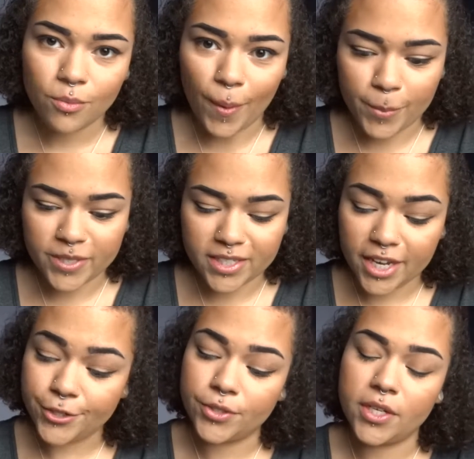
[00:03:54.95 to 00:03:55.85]

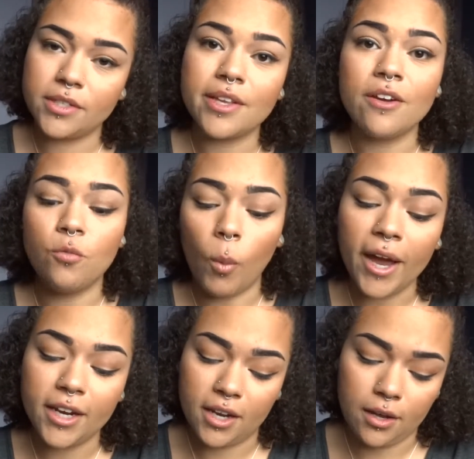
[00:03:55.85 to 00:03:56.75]
representation instead of
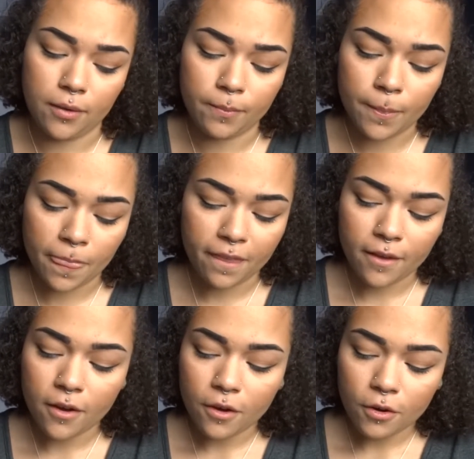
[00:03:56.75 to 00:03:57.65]
waiting
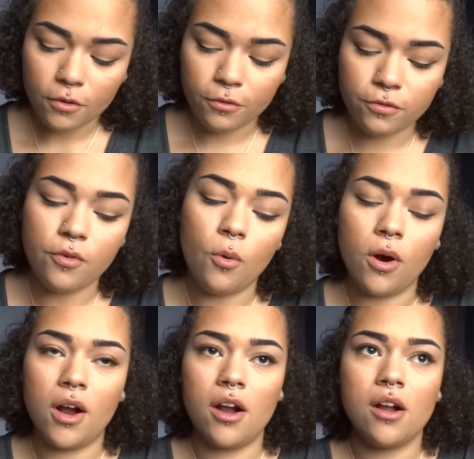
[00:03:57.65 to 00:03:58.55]

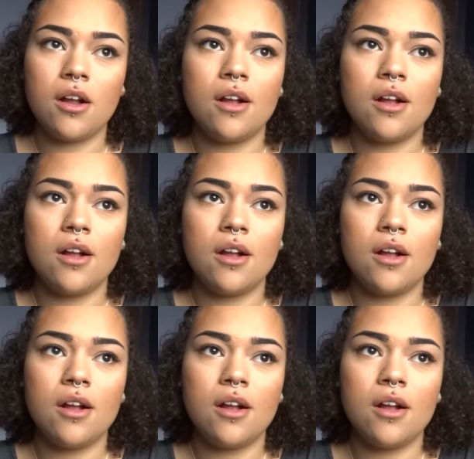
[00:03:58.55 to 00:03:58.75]
for